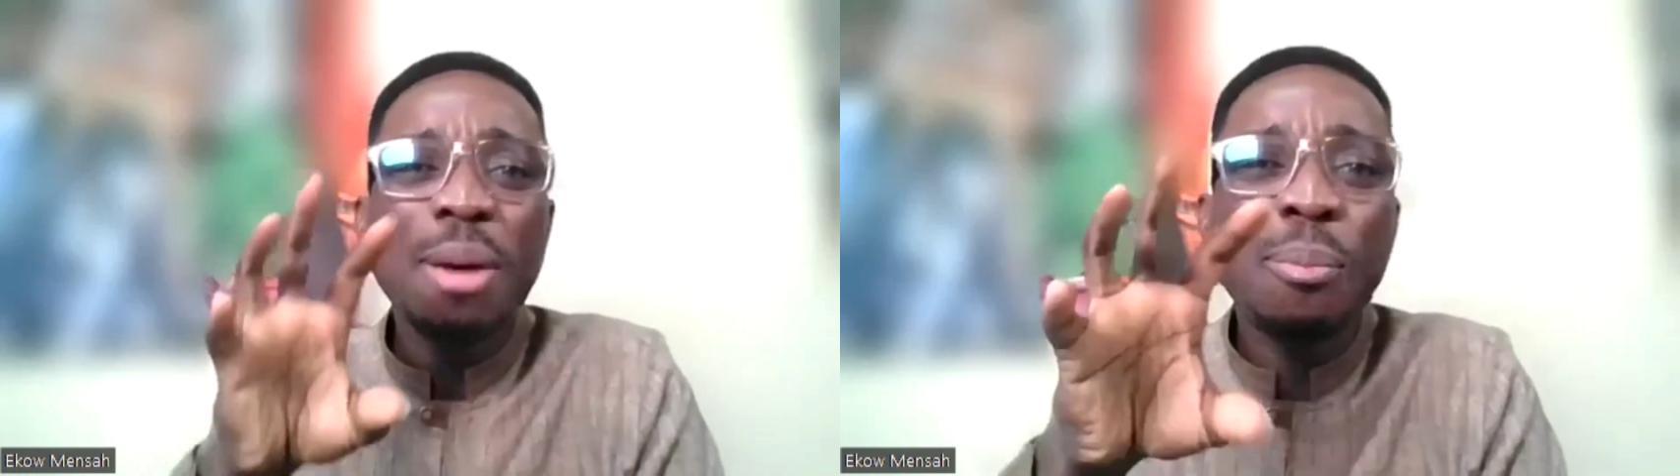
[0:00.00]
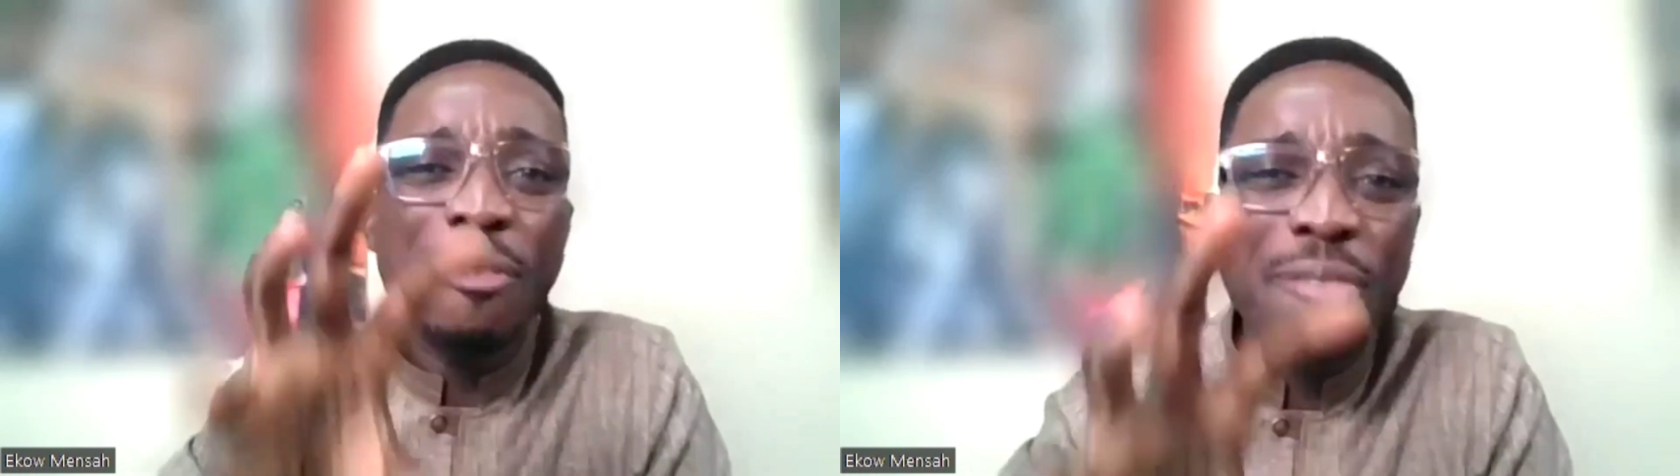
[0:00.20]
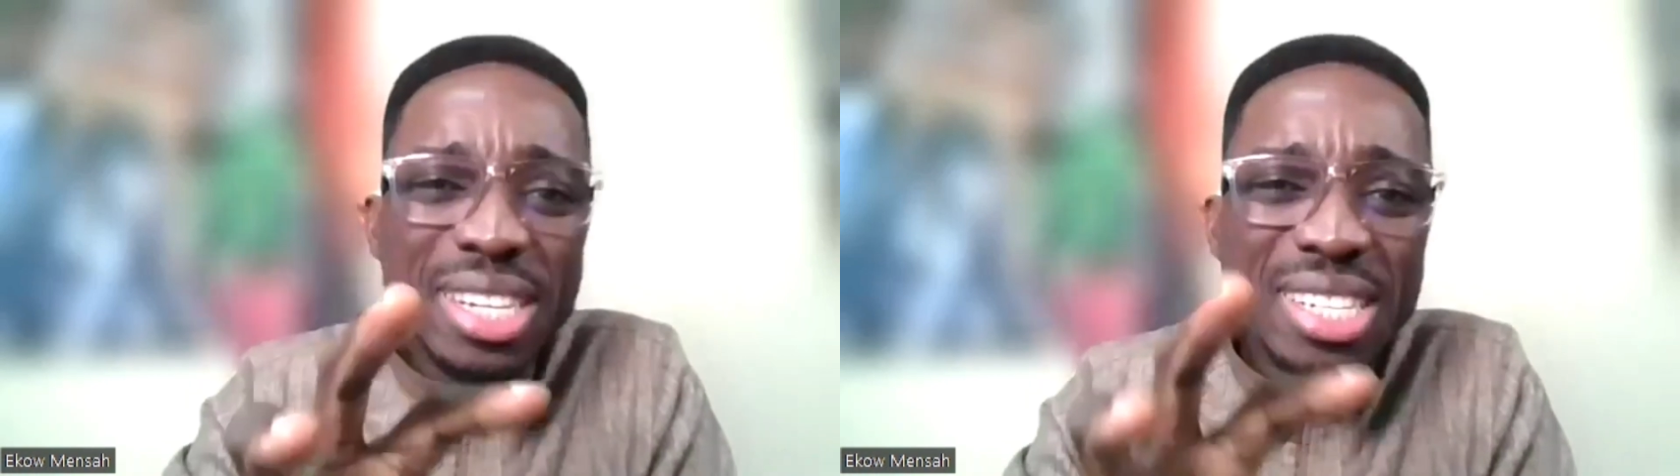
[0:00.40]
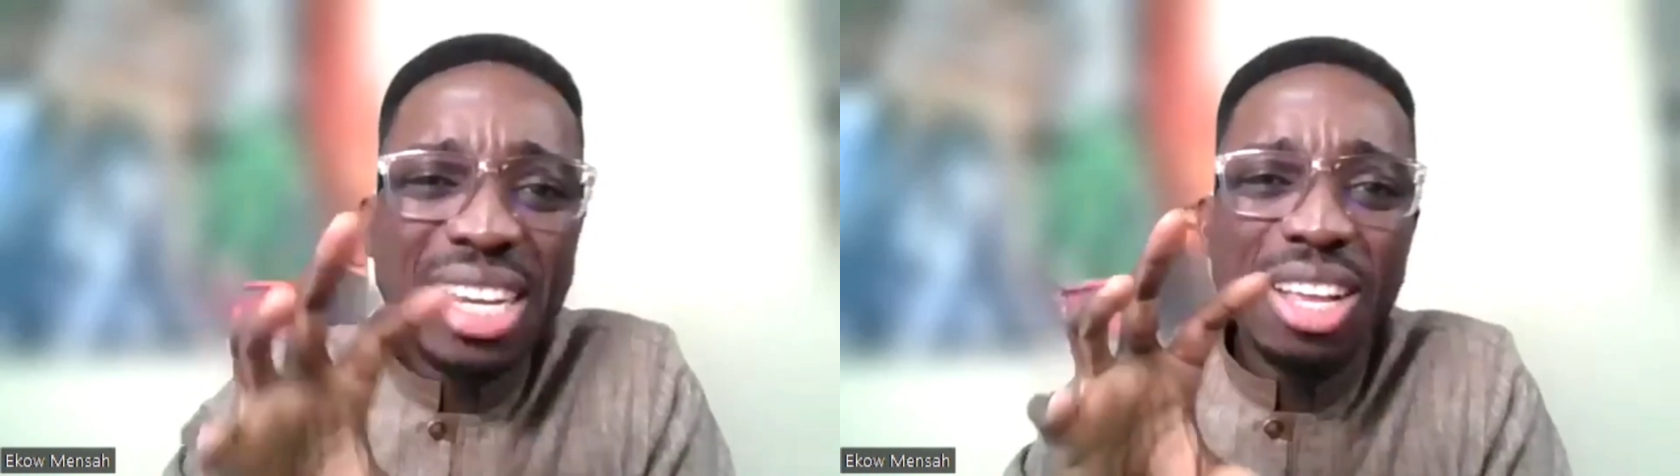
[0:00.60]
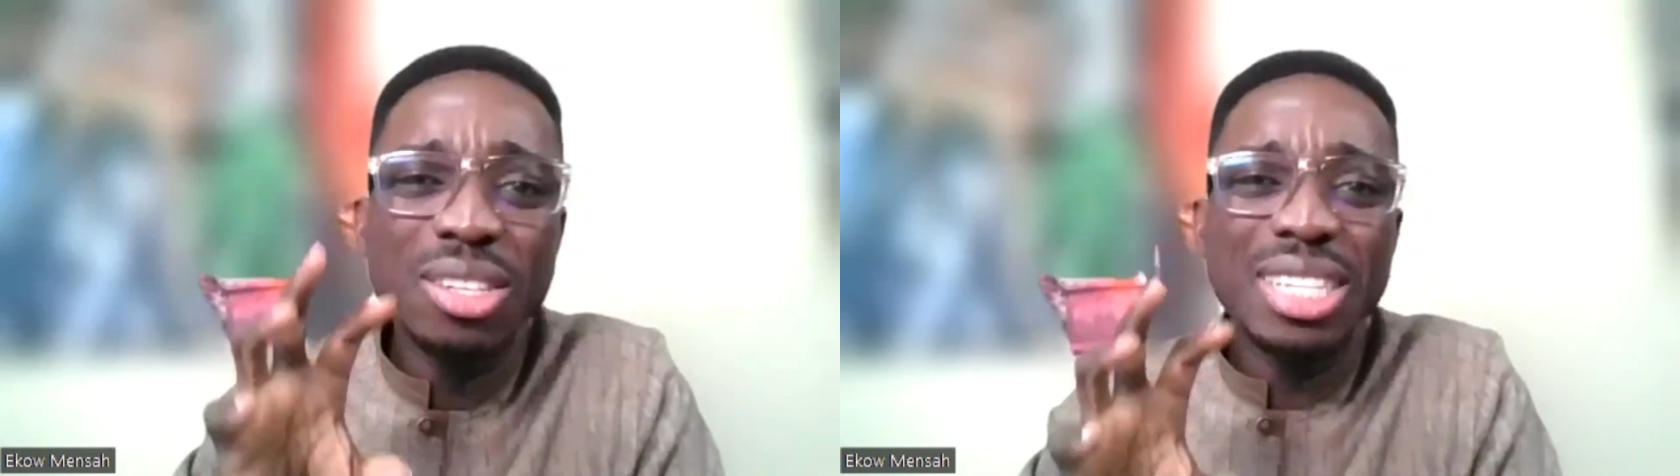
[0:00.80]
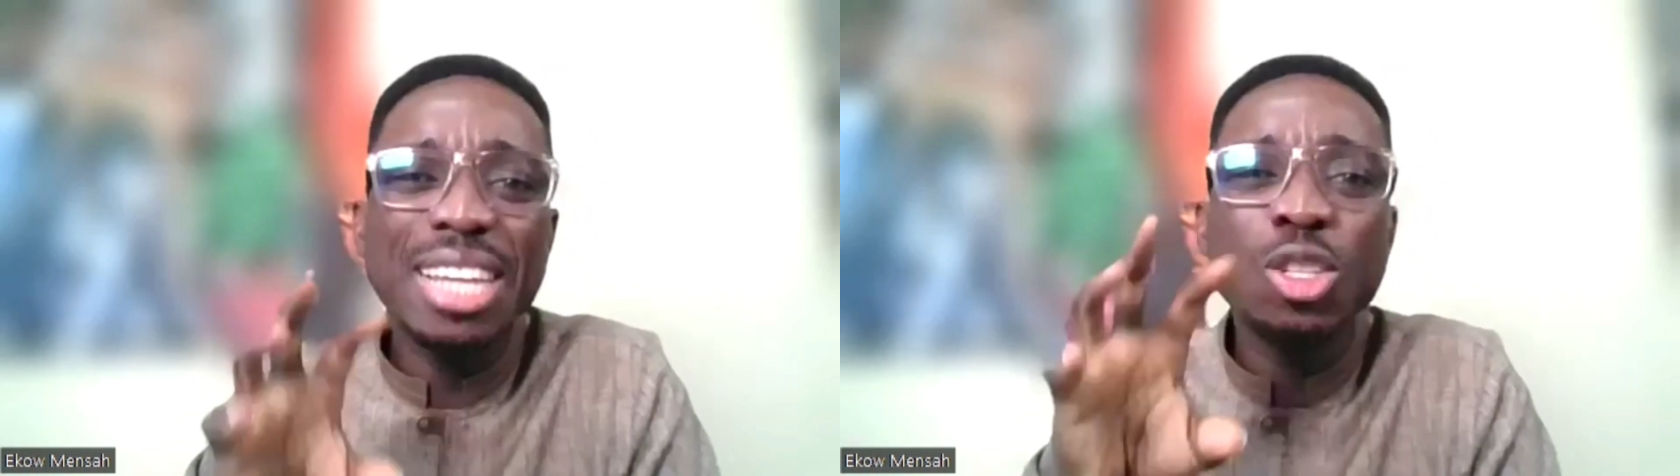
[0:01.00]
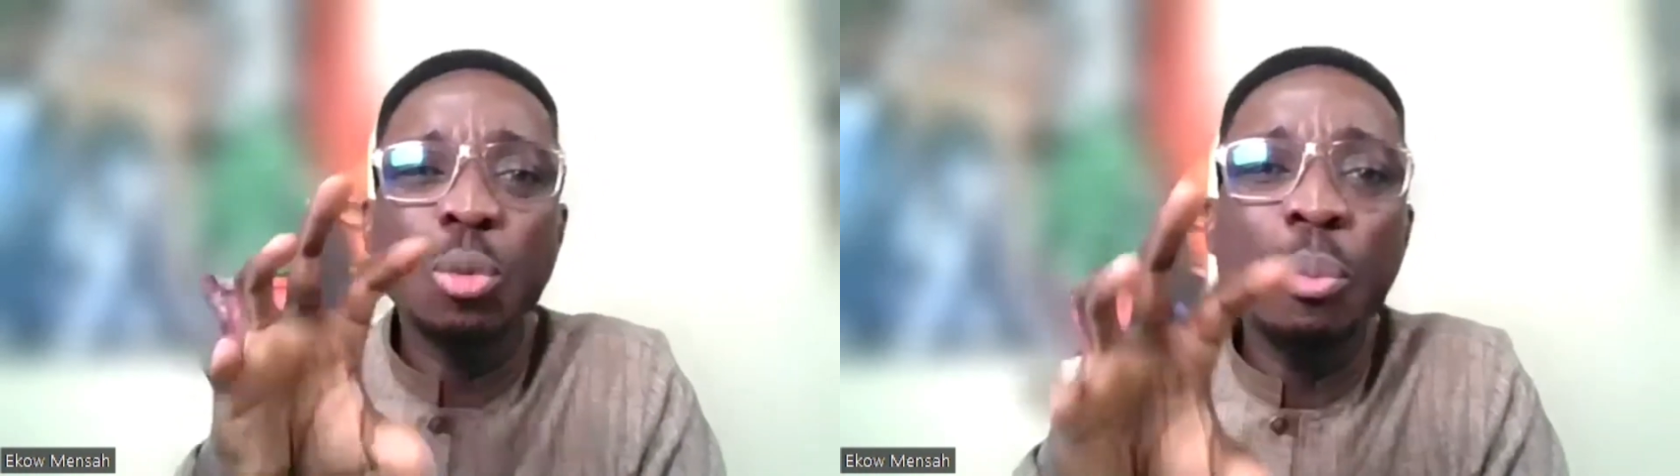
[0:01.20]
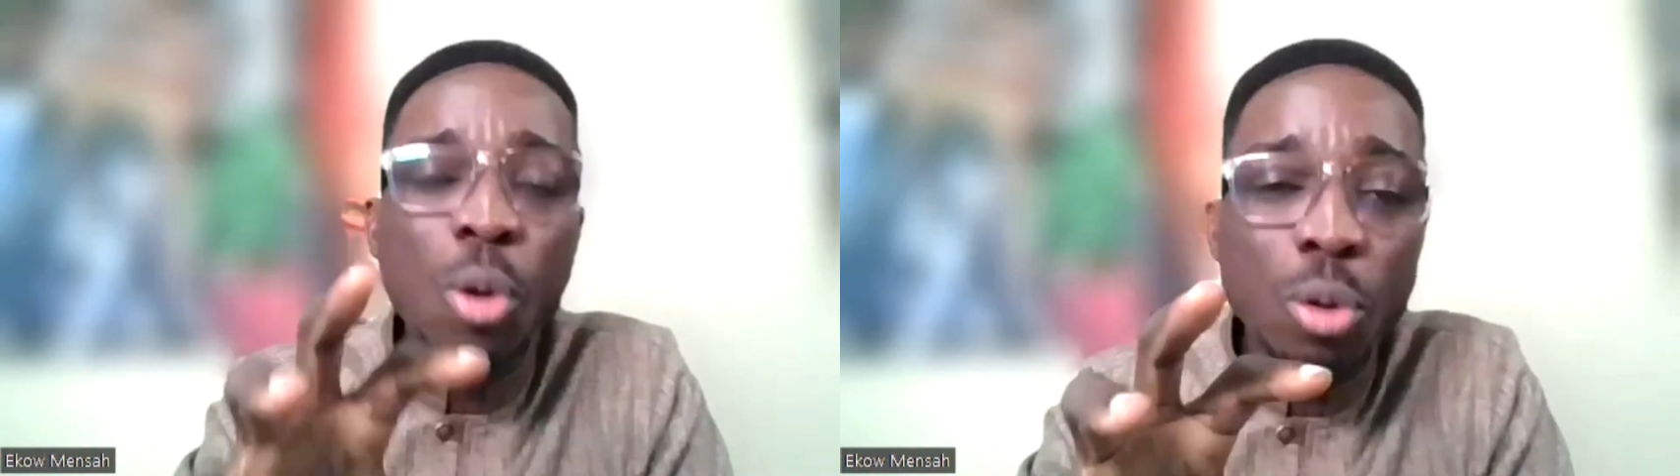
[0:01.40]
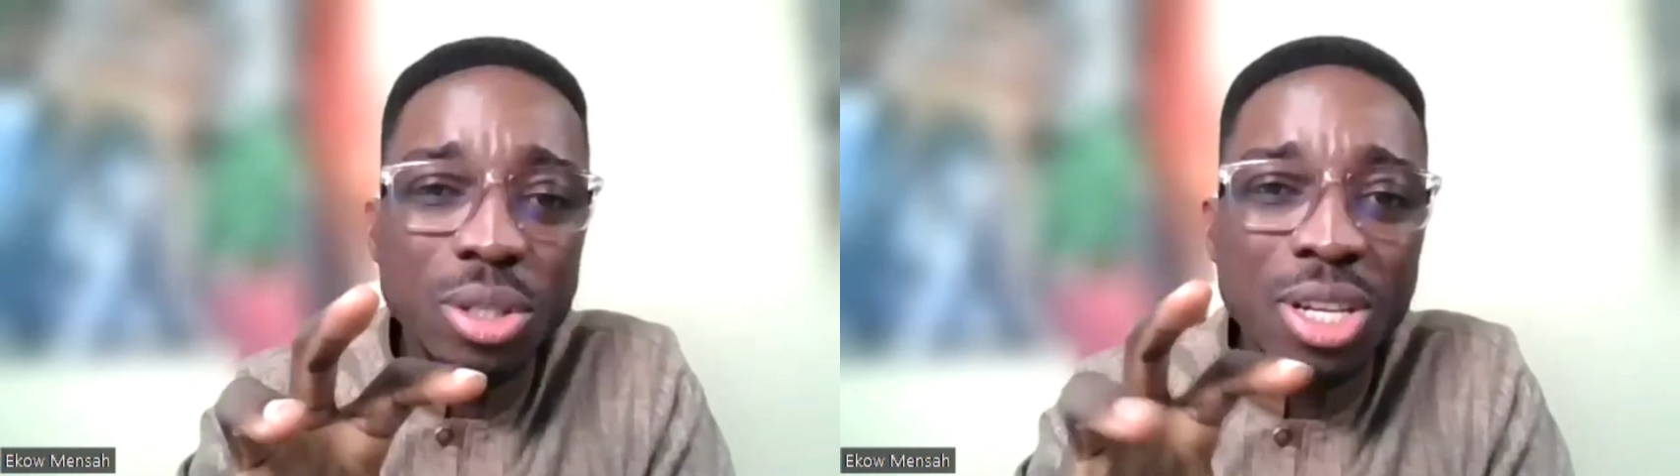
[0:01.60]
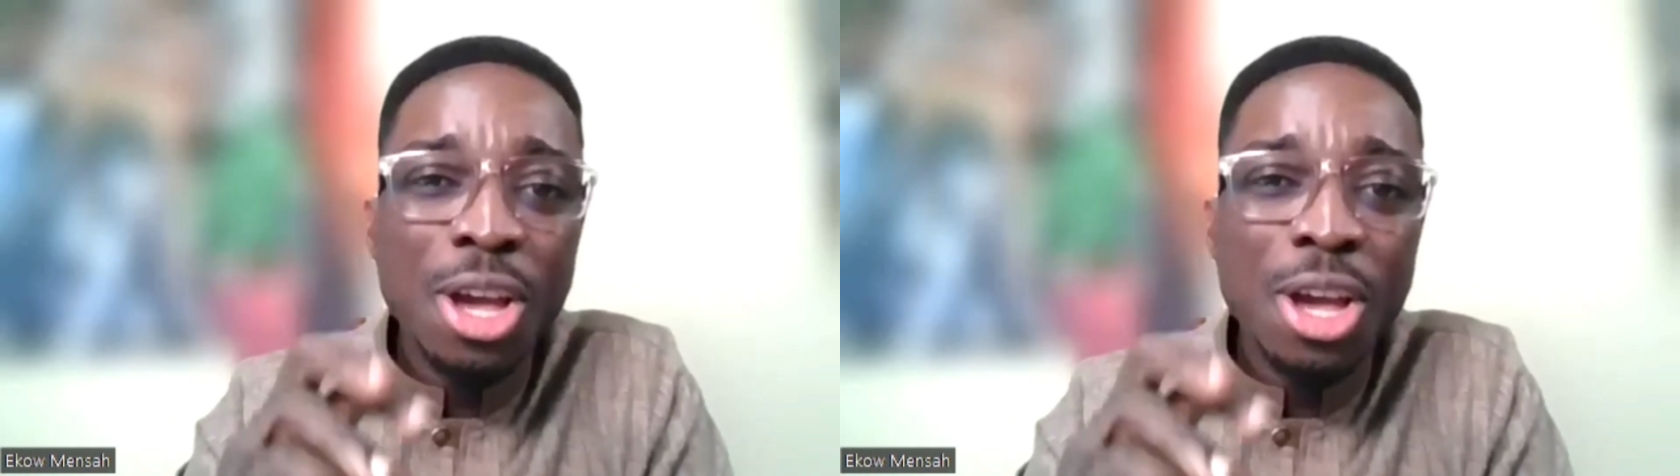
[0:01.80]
professionals, and support